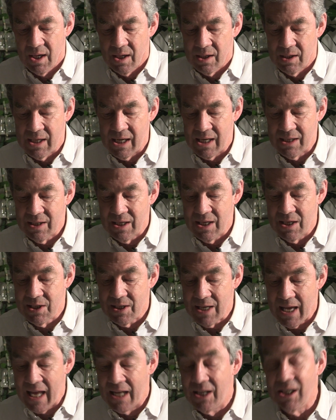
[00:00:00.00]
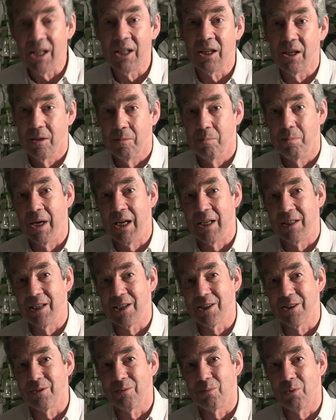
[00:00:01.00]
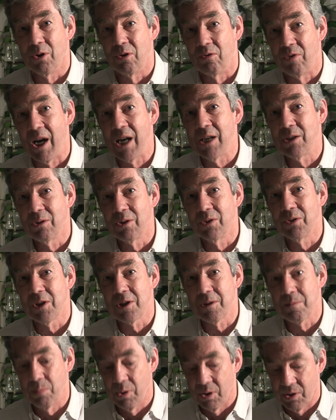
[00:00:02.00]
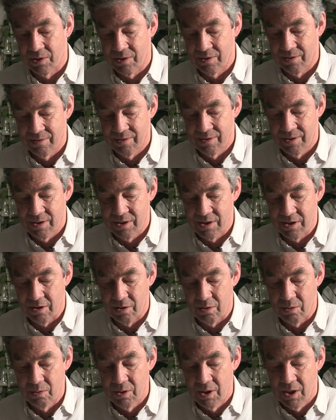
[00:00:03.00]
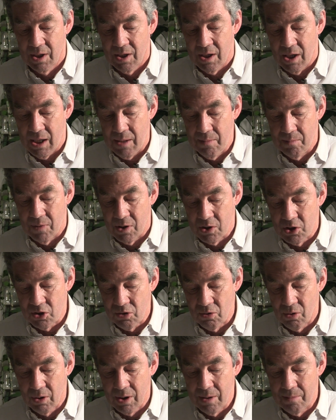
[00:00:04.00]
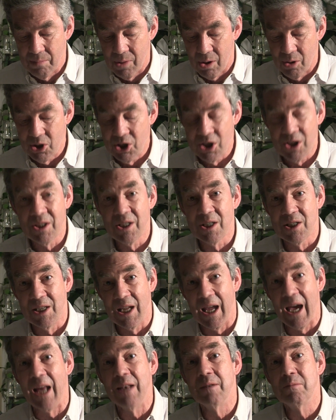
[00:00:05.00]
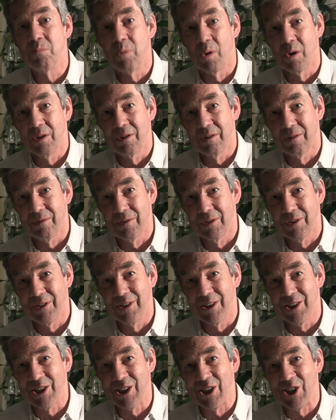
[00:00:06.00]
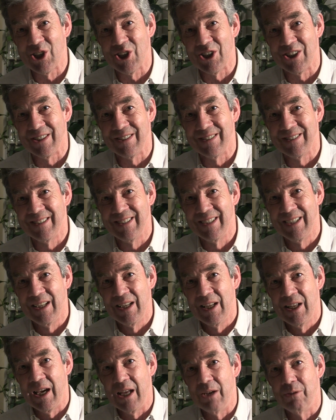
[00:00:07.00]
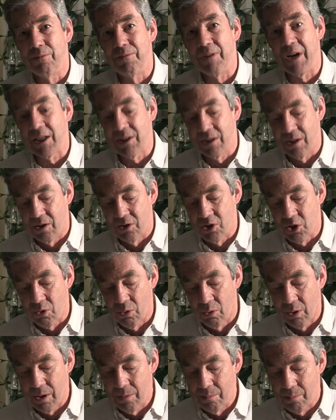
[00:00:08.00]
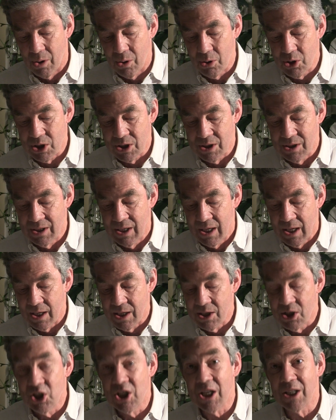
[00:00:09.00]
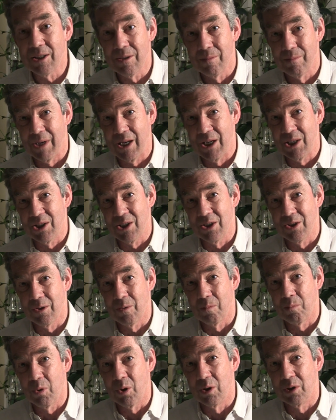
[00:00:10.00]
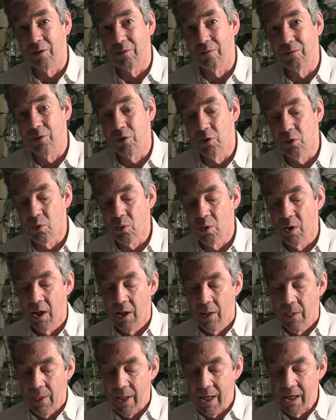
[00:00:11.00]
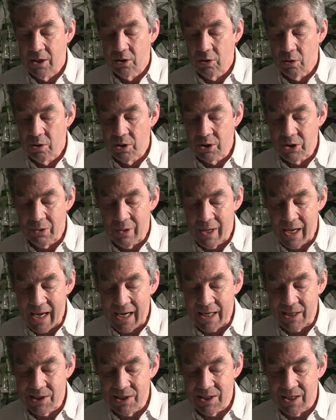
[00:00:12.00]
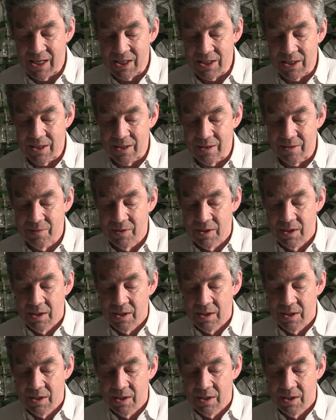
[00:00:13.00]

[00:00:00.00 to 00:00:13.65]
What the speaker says: that is ending the debate, as it were, right on the spot. So a strong emotion is the end point of a discussion. And in fact, a strong emotion legitimizes your point of view, and it also acts as a